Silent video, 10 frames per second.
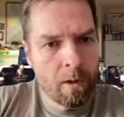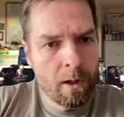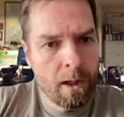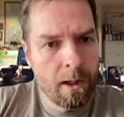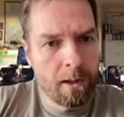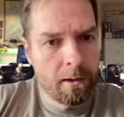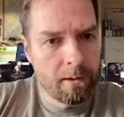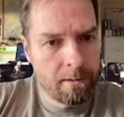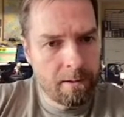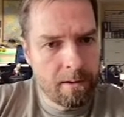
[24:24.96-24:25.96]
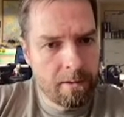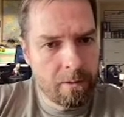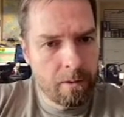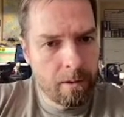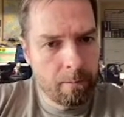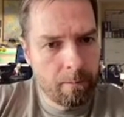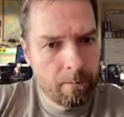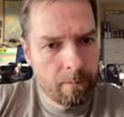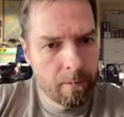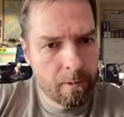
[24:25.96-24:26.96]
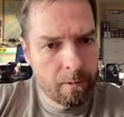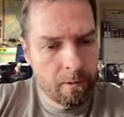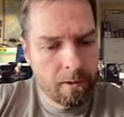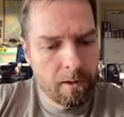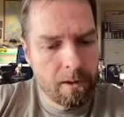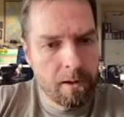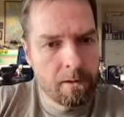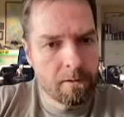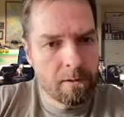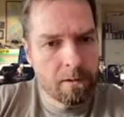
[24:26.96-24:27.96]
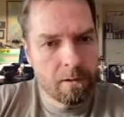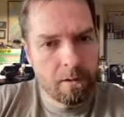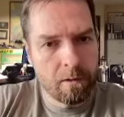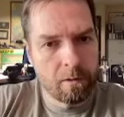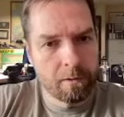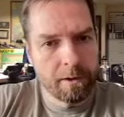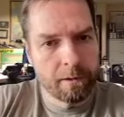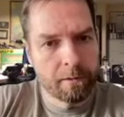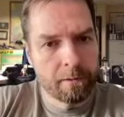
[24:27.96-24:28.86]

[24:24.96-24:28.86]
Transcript: and see, I screwed up. I wanted these over here,